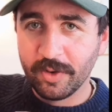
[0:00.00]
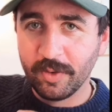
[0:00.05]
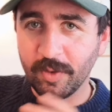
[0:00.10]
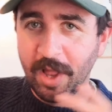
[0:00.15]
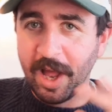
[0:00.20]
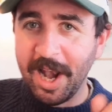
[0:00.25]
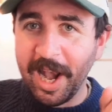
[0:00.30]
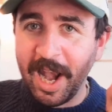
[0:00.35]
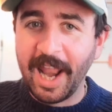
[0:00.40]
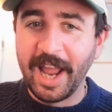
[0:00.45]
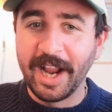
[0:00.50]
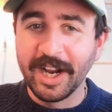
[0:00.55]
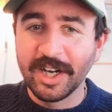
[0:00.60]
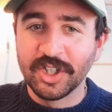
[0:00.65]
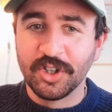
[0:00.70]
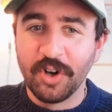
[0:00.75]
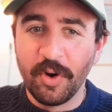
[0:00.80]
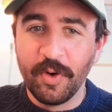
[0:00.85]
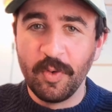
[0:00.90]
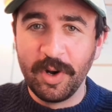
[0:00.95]
call
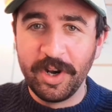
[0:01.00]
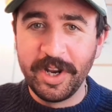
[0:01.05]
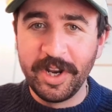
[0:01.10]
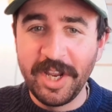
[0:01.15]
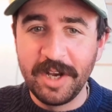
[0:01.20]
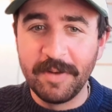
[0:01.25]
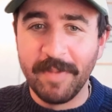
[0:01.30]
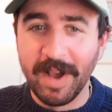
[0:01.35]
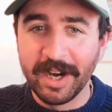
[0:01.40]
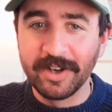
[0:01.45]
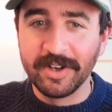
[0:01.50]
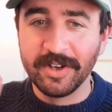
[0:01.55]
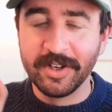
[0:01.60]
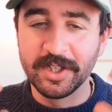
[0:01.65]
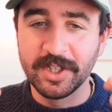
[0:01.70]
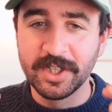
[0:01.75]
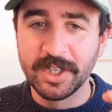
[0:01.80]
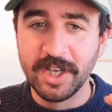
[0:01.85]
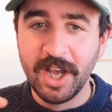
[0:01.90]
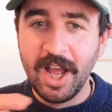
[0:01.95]
Electro Lead
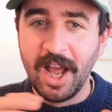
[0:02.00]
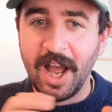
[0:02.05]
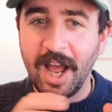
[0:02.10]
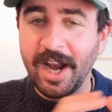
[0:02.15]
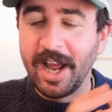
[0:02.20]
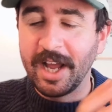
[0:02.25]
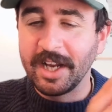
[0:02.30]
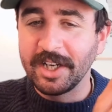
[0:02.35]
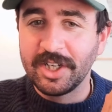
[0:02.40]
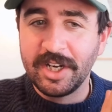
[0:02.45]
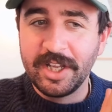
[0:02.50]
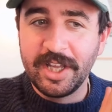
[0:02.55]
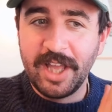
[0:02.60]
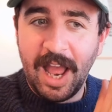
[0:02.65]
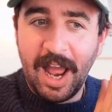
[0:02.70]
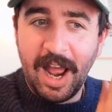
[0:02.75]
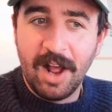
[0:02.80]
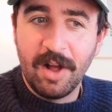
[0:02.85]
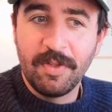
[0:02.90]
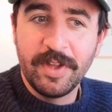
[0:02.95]
Magnets and actually
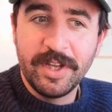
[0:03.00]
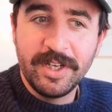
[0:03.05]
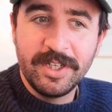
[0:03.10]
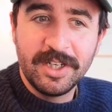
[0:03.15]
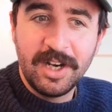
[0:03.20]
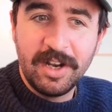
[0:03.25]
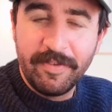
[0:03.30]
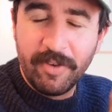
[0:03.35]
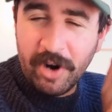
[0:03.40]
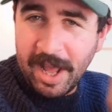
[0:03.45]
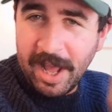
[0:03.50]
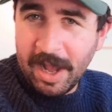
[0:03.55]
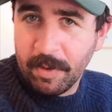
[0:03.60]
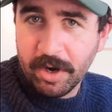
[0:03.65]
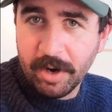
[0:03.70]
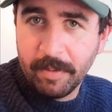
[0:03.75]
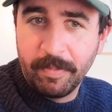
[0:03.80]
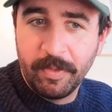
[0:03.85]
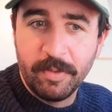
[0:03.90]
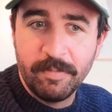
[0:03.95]
how they deliver an
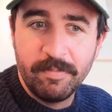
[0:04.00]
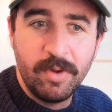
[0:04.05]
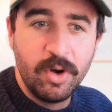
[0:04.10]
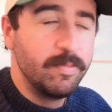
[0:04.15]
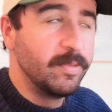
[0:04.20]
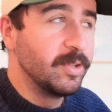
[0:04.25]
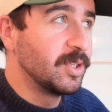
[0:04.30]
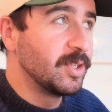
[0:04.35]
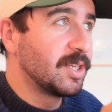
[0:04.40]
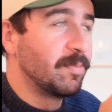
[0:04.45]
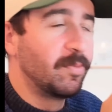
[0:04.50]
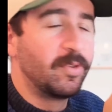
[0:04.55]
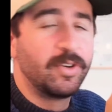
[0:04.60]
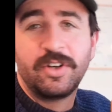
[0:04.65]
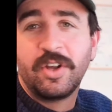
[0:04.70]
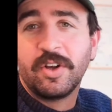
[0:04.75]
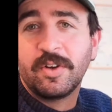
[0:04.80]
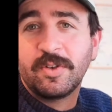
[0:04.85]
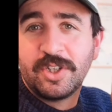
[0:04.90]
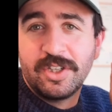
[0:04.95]
outcome the moment
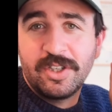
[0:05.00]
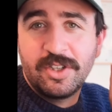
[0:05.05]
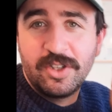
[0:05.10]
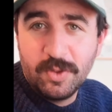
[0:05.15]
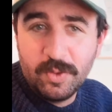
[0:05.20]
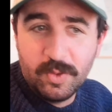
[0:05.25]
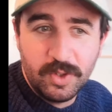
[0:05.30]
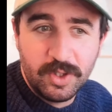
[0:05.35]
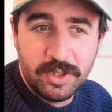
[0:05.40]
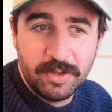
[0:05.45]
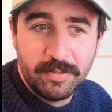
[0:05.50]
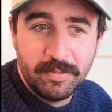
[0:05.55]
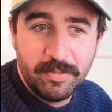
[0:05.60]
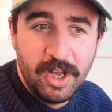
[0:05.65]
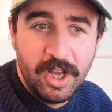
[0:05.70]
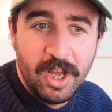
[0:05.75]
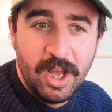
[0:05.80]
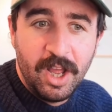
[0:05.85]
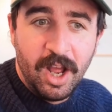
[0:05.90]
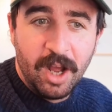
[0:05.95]
someone goes to use them.
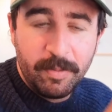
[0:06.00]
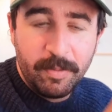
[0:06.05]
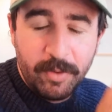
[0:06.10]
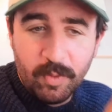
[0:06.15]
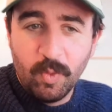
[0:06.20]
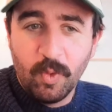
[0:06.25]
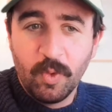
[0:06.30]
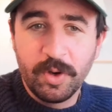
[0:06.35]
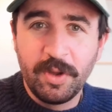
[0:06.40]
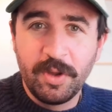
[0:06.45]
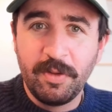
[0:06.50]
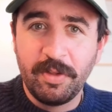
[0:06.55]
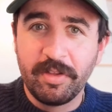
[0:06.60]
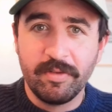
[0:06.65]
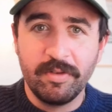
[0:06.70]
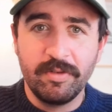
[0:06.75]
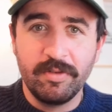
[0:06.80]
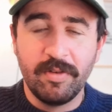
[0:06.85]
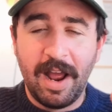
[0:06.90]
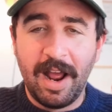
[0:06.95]
I'm going to walk you
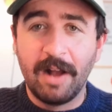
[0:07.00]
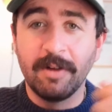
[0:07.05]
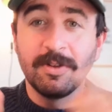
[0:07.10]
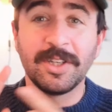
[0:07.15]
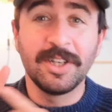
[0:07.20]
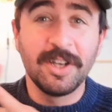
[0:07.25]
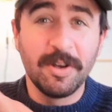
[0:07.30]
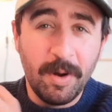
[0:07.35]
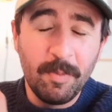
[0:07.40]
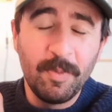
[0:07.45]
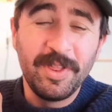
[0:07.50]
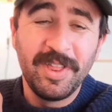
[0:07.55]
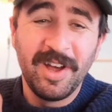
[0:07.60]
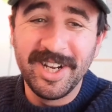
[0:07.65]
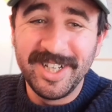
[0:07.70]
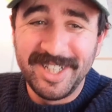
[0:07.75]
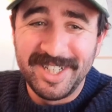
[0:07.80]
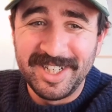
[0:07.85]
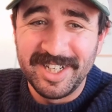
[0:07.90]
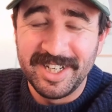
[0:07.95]
through how to come up with
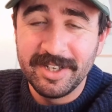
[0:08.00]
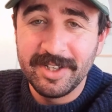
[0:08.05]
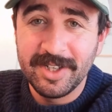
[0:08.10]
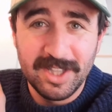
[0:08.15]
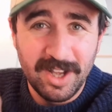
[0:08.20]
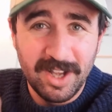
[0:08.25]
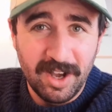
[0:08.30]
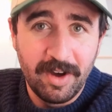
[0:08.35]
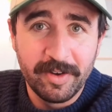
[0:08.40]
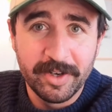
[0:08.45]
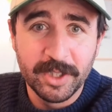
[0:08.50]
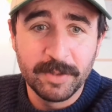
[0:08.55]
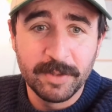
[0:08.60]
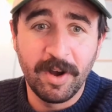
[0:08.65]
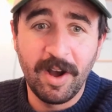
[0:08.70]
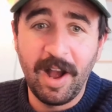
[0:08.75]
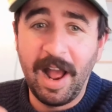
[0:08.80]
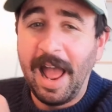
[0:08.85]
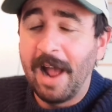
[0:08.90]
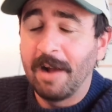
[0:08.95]
ideas, the
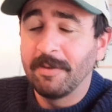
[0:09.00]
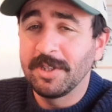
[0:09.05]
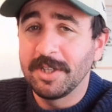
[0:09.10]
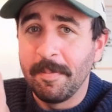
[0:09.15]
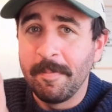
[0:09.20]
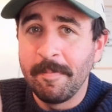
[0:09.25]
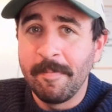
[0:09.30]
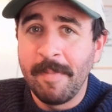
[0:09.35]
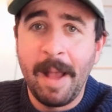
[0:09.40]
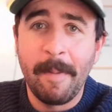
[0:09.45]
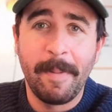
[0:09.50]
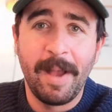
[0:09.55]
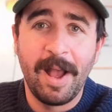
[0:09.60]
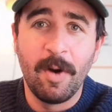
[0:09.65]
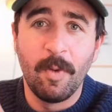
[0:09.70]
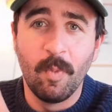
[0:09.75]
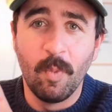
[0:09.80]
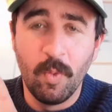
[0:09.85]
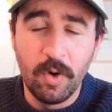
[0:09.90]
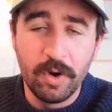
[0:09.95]
hardest part, how to map
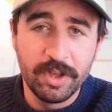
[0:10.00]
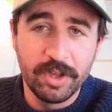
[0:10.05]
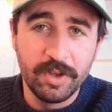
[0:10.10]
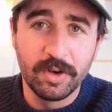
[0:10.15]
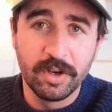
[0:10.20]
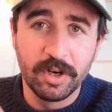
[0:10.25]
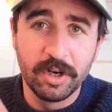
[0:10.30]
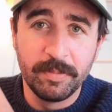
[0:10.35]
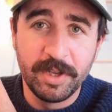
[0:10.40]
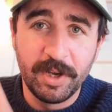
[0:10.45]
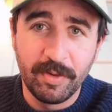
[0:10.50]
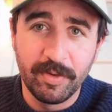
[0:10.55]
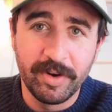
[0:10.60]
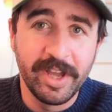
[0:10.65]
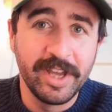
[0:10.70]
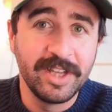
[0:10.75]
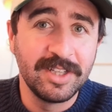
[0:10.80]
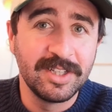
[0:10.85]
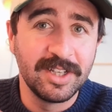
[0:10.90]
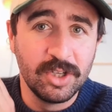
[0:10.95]
out what you're going to be
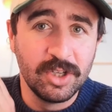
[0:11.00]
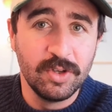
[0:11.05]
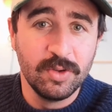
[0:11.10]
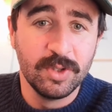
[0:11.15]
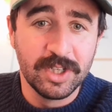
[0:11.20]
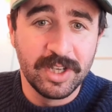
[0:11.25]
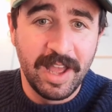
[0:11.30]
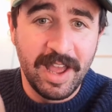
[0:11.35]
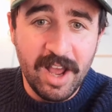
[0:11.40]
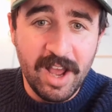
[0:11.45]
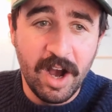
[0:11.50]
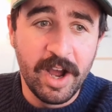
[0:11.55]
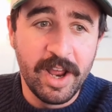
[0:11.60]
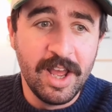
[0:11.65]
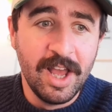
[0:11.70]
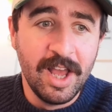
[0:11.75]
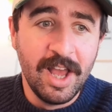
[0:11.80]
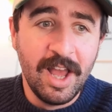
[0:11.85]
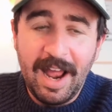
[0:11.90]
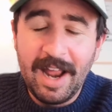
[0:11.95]
creating using
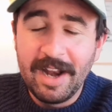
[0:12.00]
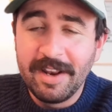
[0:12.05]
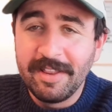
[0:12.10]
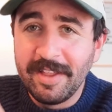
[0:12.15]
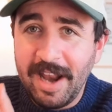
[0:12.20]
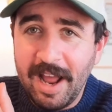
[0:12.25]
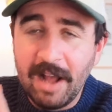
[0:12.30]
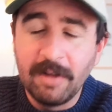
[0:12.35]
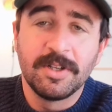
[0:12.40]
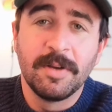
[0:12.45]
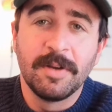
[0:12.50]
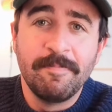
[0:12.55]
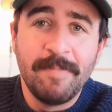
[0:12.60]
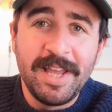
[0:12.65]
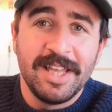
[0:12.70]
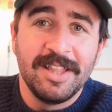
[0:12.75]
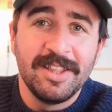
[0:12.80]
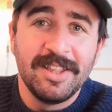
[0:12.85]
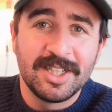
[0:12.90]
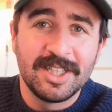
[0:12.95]
AI, and then how to
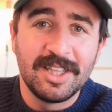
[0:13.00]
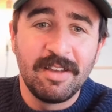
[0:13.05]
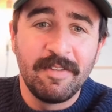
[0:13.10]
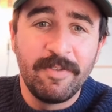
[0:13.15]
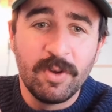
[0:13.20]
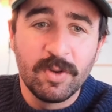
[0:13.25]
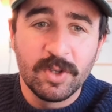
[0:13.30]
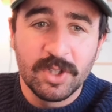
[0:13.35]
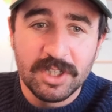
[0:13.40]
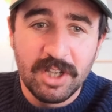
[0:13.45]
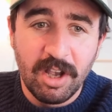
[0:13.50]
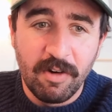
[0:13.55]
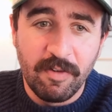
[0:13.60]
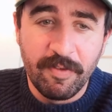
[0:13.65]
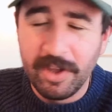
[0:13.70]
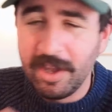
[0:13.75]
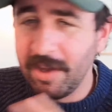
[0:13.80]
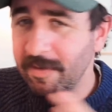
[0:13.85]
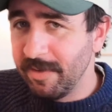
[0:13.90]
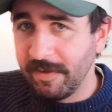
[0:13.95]
make this thing for
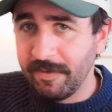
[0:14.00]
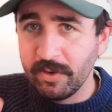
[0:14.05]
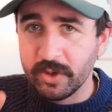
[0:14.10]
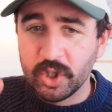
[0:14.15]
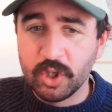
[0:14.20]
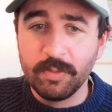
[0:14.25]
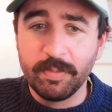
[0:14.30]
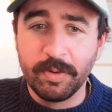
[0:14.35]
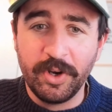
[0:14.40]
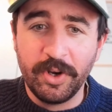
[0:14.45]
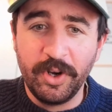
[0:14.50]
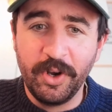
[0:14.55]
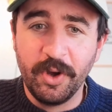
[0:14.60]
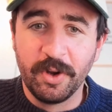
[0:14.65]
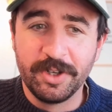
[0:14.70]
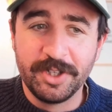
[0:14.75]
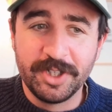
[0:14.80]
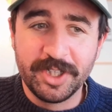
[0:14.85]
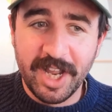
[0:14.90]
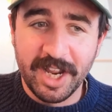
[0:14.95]
yourself, even if you're super
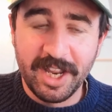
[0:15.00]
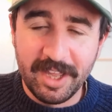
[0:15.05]
non-techy.